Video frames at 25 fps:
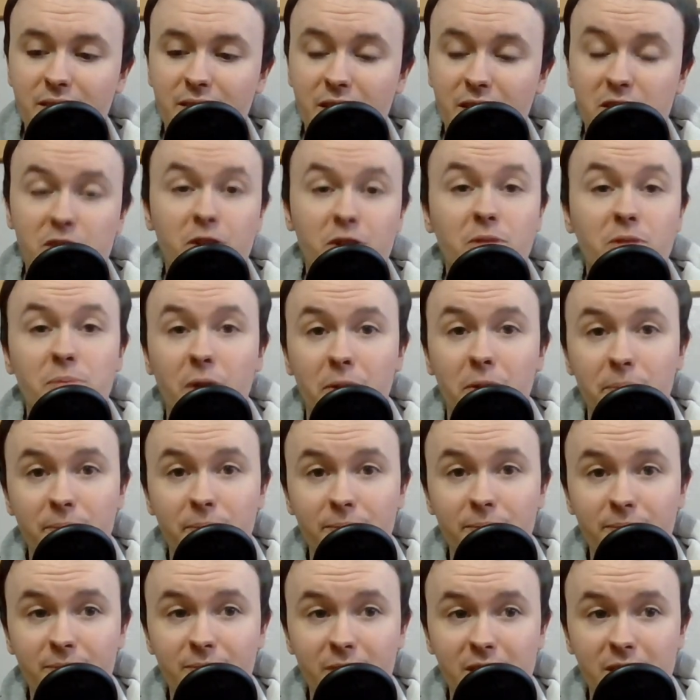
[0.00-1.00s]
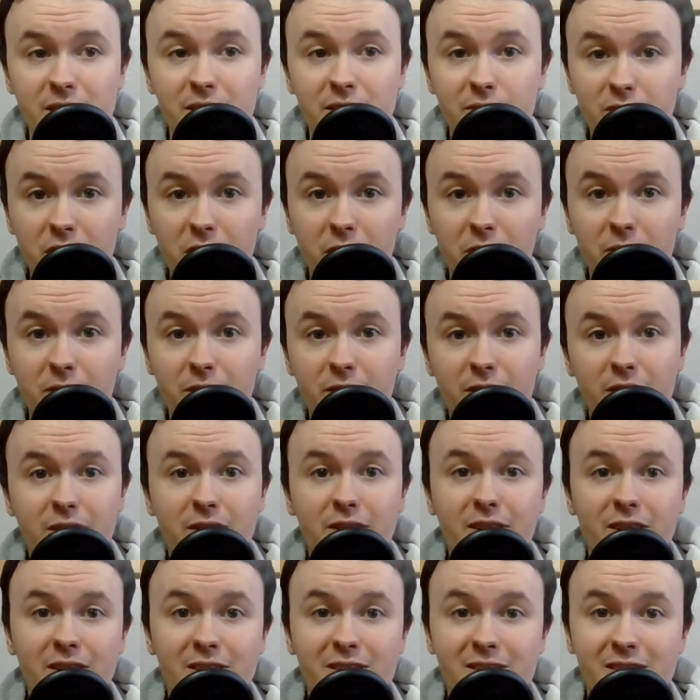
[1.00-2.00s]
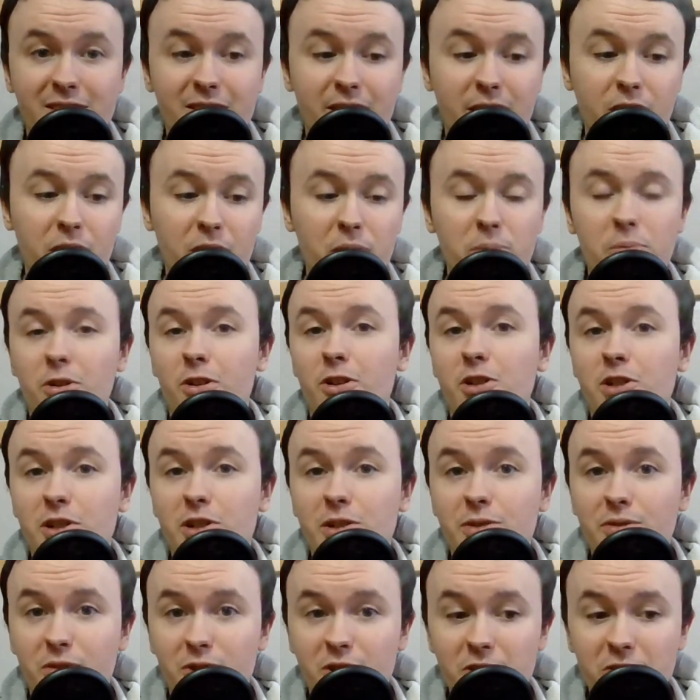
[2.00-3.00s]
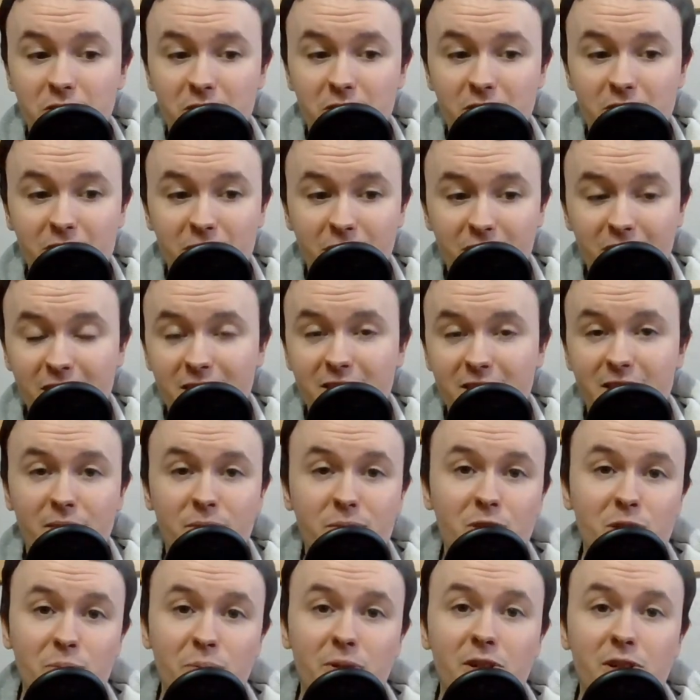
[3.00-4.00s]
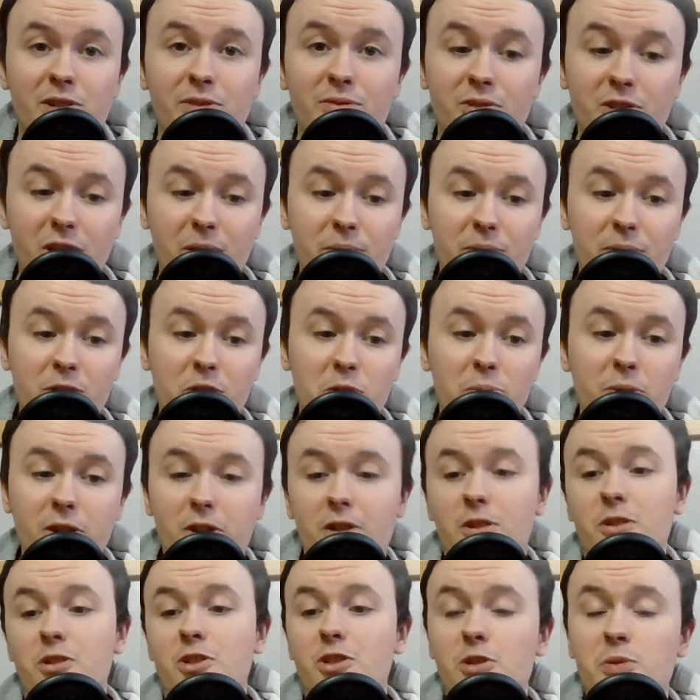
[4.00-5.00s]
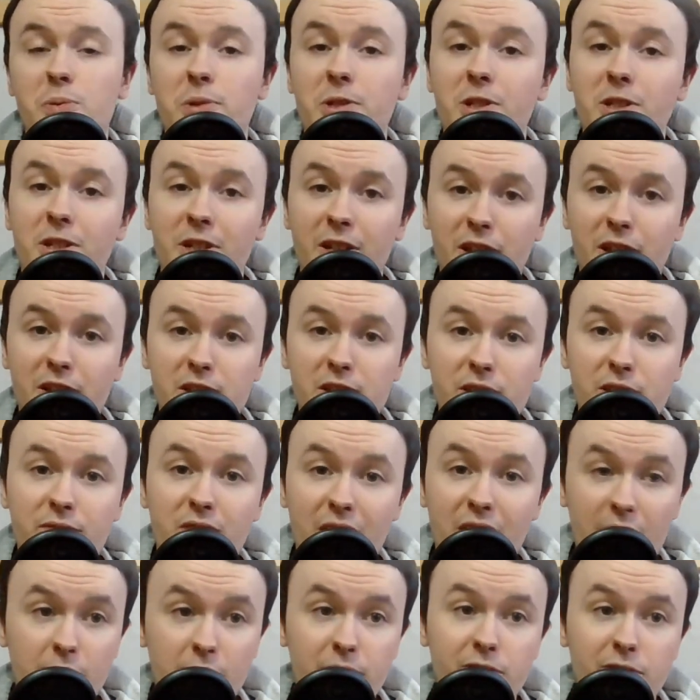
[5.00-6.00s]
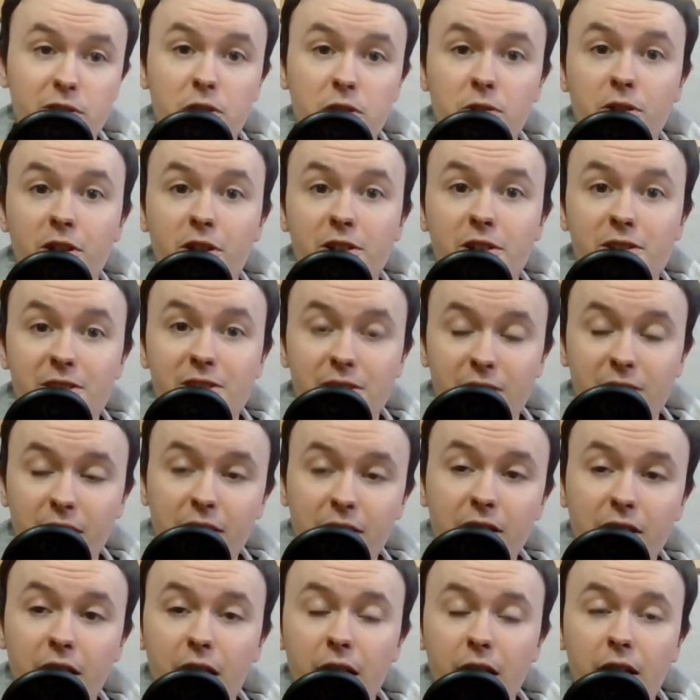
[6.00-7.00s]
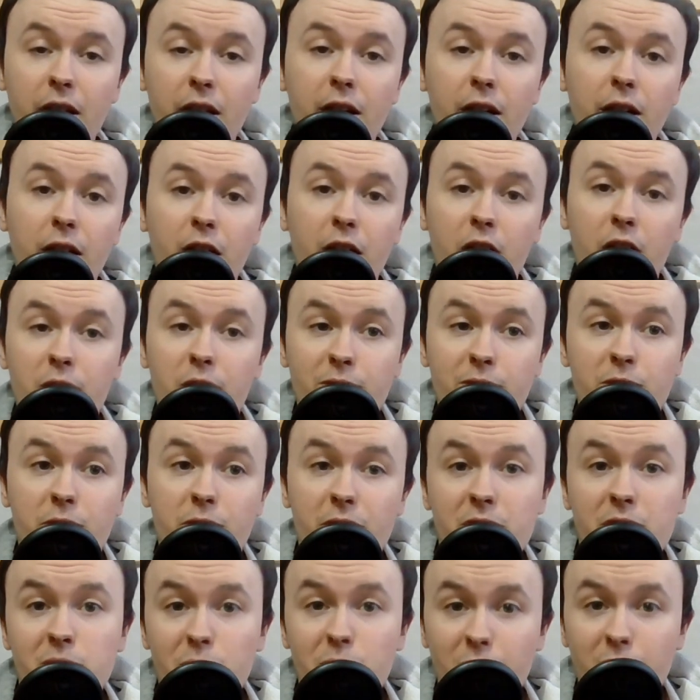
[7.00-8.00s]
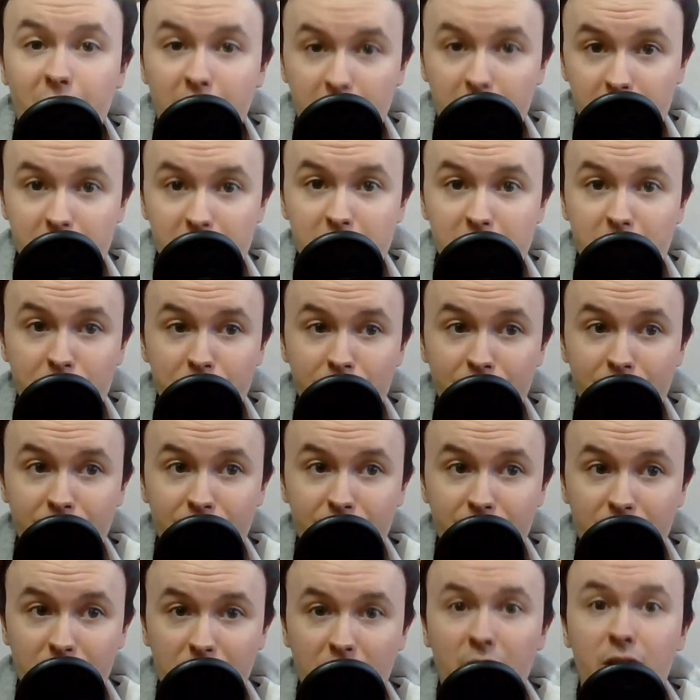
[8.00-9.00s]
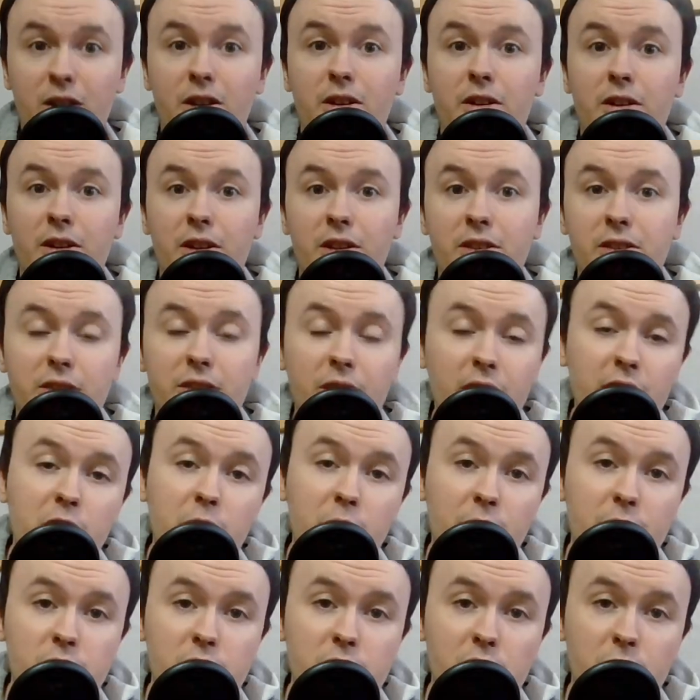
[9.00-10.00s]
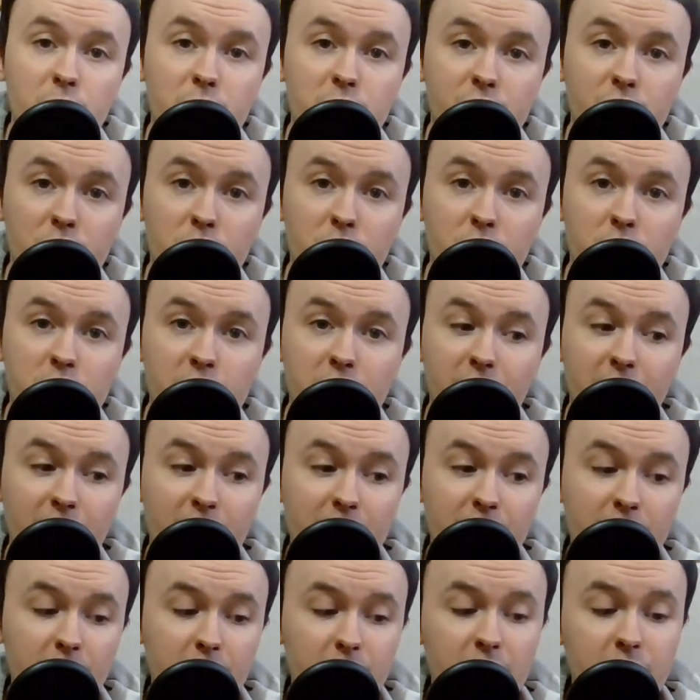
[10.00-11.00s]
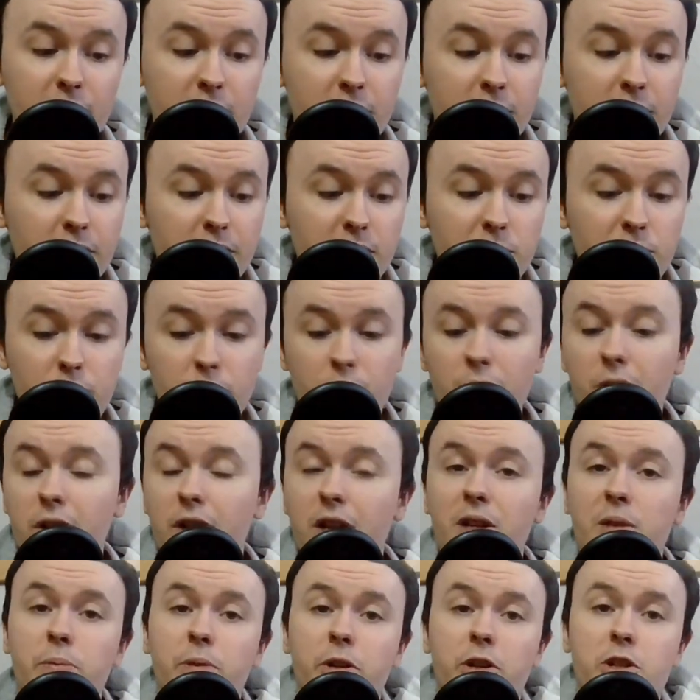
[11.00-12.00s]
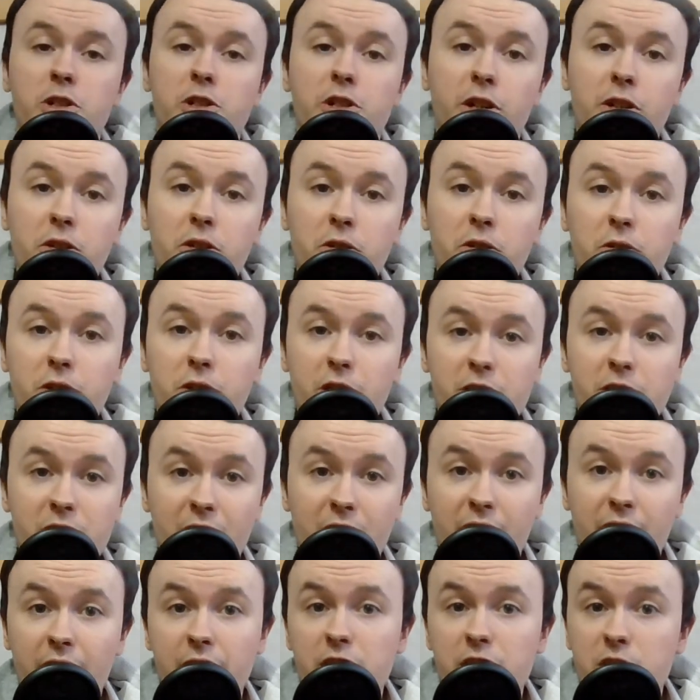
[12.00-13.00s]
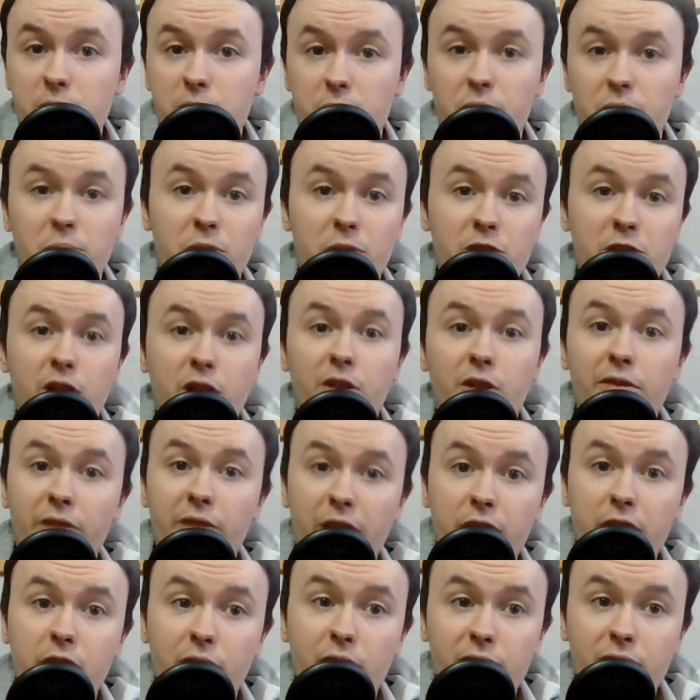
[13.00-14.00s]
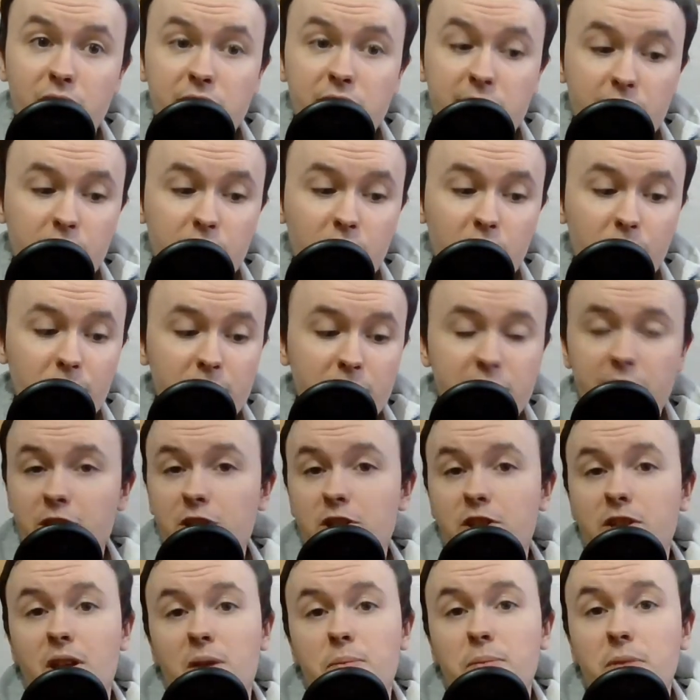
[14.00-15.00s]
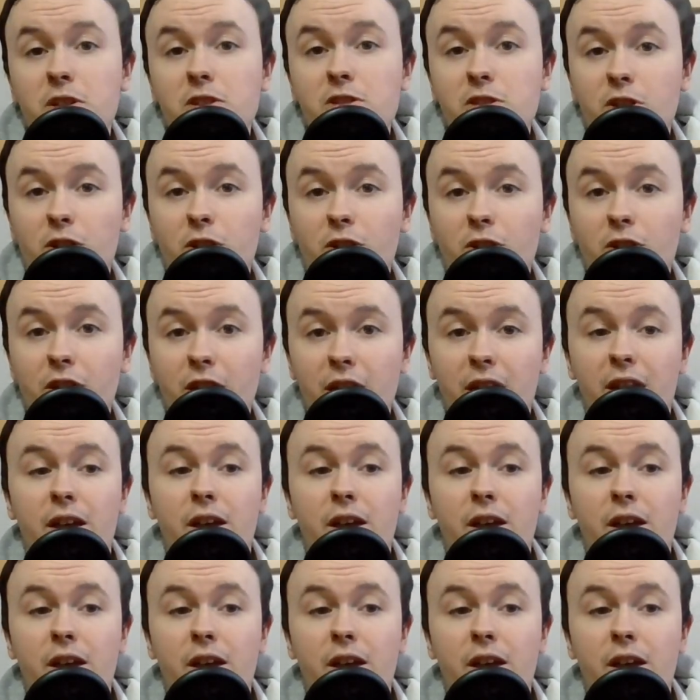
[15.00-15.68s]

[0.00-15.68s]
longbow. That's the video. As I said, I apologize for the shortness of this. I'm just pressed for time a little bit, and I just wanted to get something out for you guys today. So this is what it is. I thank you ever so much for watching. Again, I really appreciate you guys engaging with myself and others in the comment section. That means a lot.